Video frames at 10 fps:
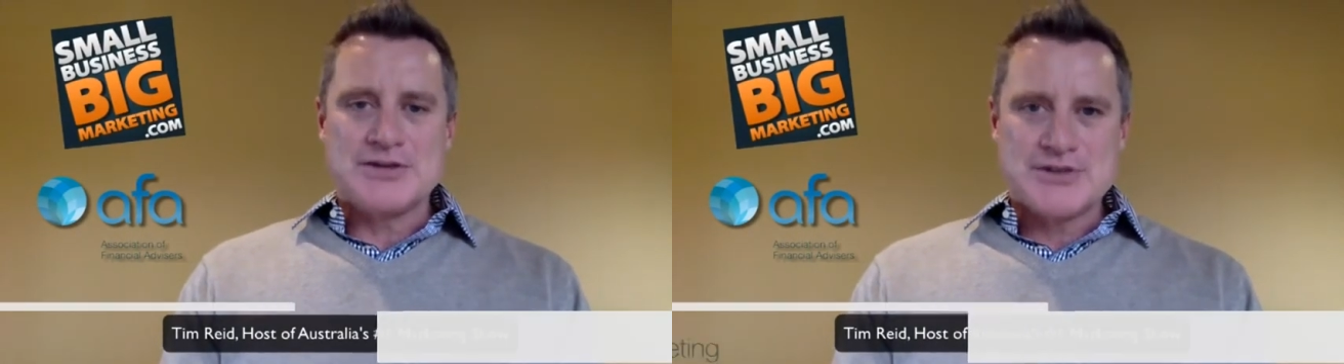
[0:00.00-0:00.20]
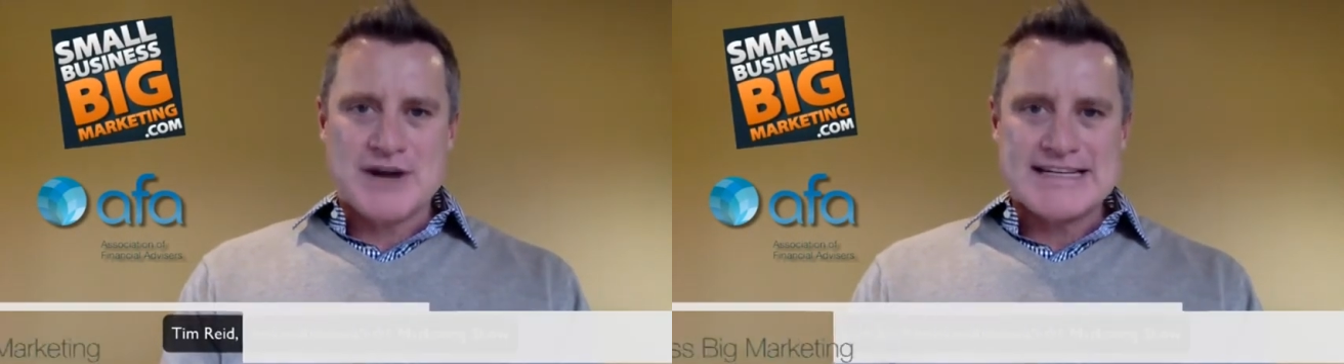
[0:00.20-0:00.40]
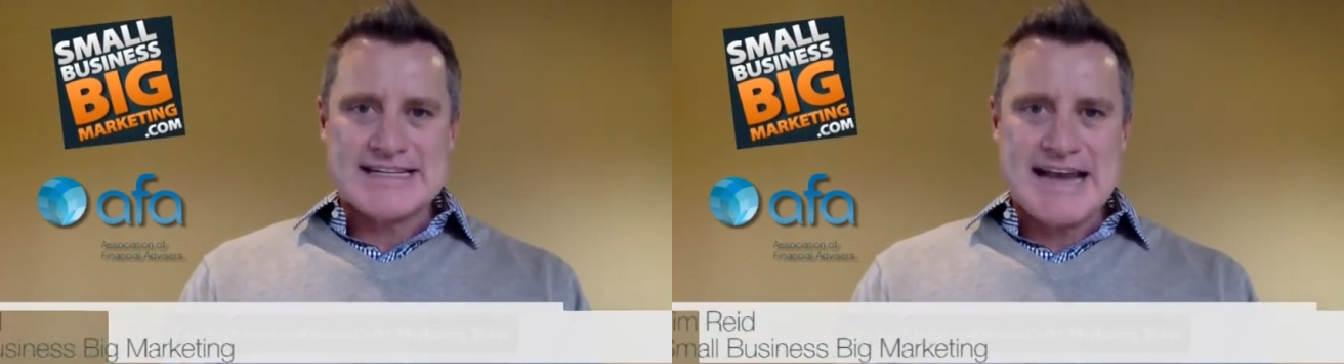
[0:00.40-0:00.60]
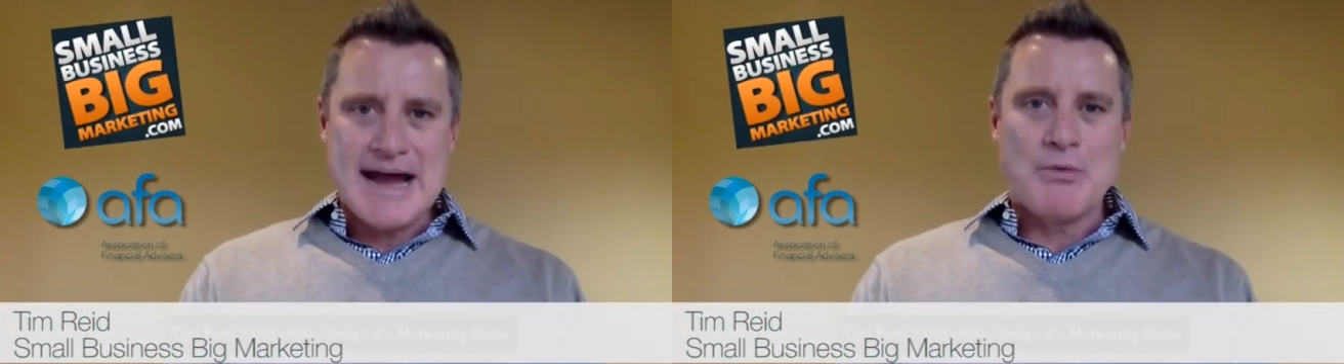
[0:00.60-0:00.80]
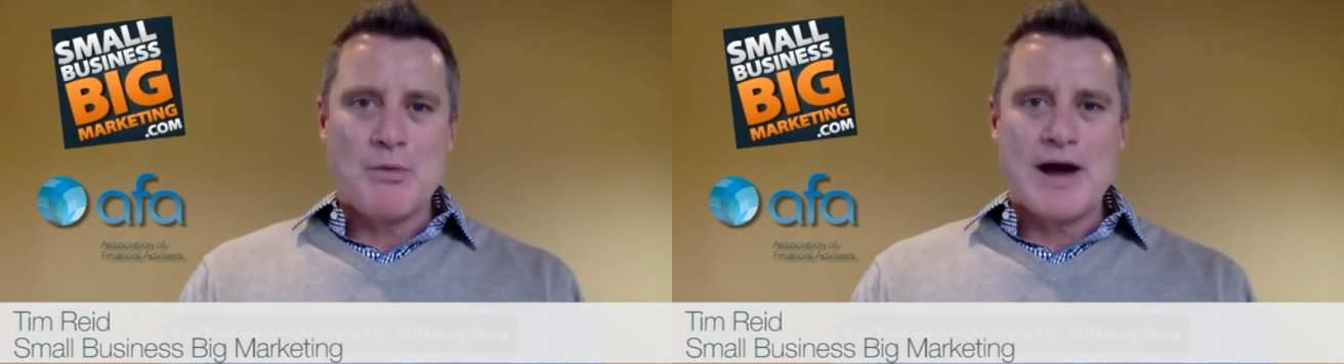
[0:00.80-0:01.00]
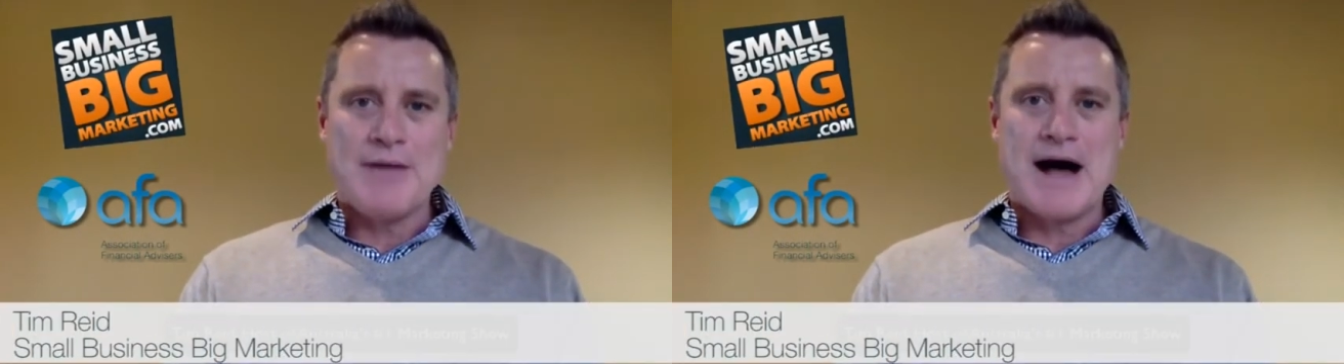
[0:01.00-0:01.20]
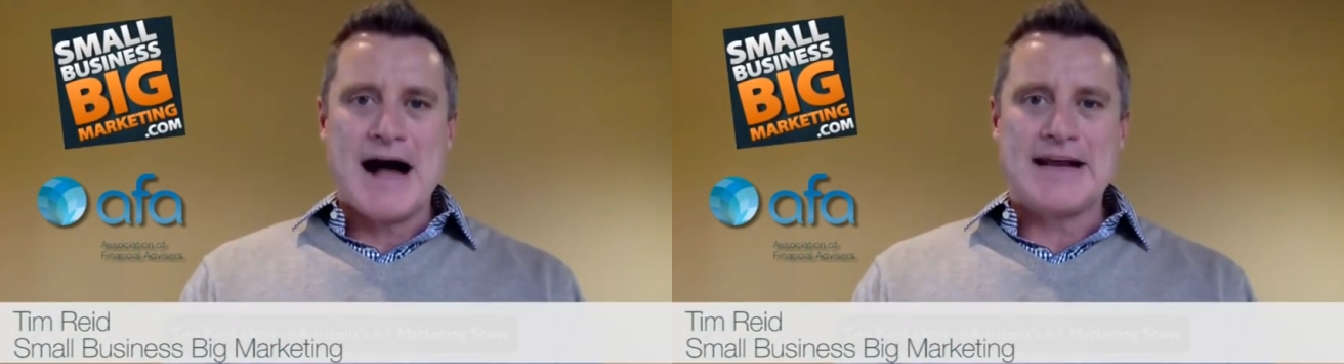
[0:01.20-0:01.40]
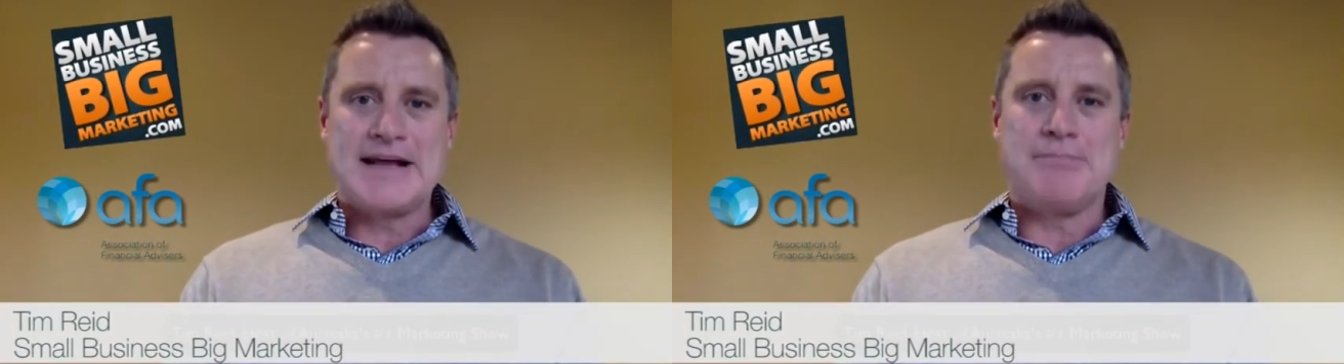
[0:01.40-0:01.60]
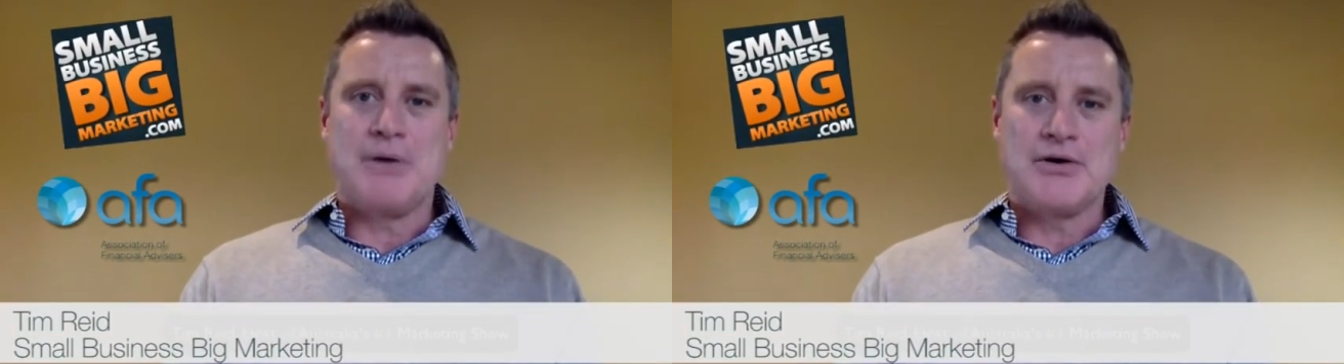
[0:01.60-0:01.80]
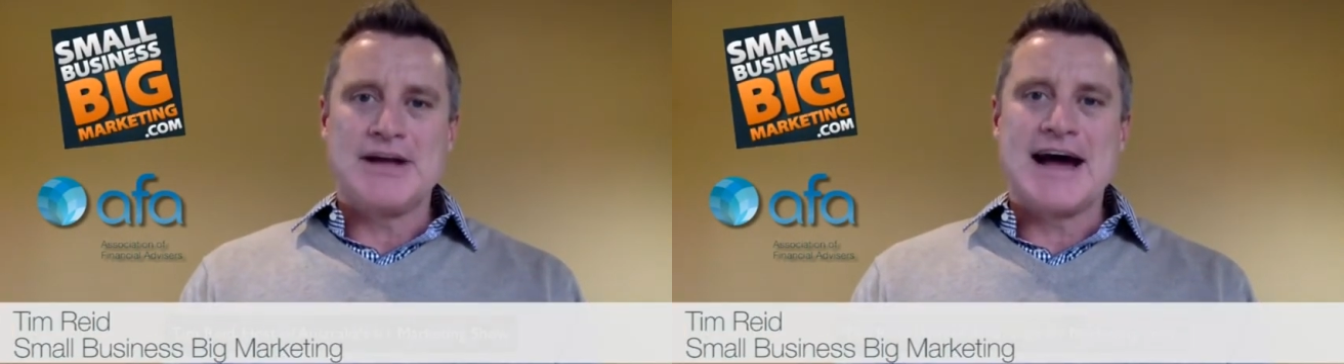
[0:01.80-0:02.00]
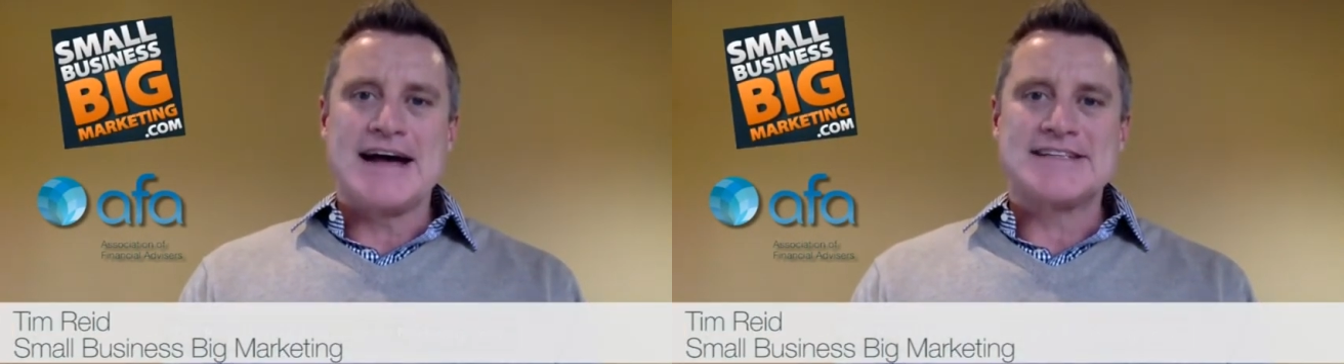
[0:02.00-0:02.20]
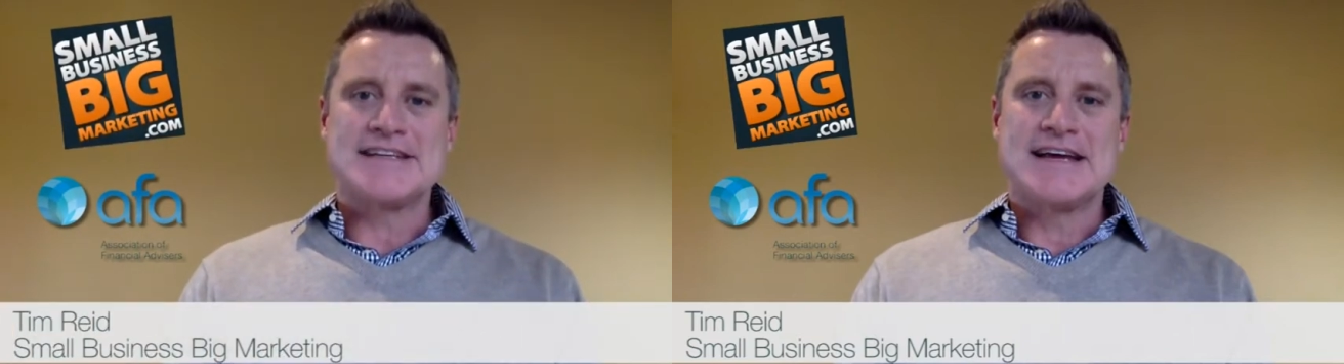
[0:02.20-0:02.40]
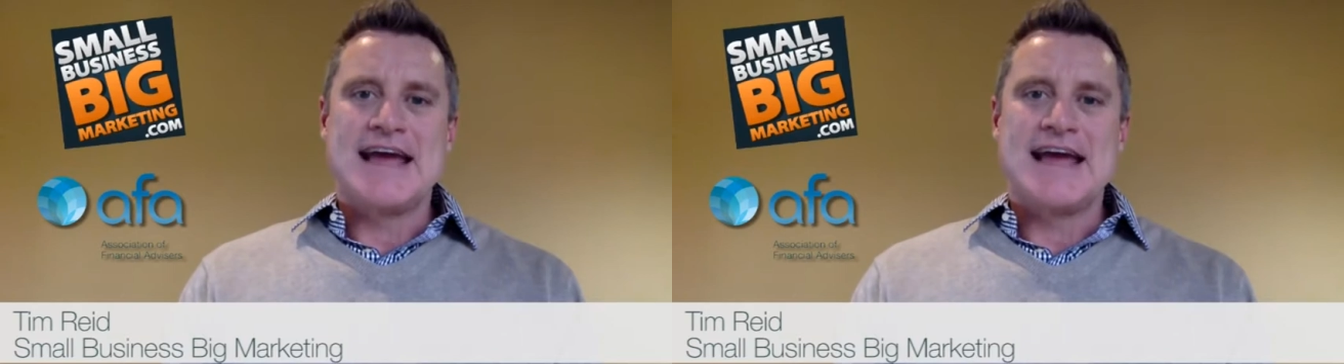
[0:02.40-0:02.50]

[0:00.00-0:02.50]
Australia's number one marketing podcast.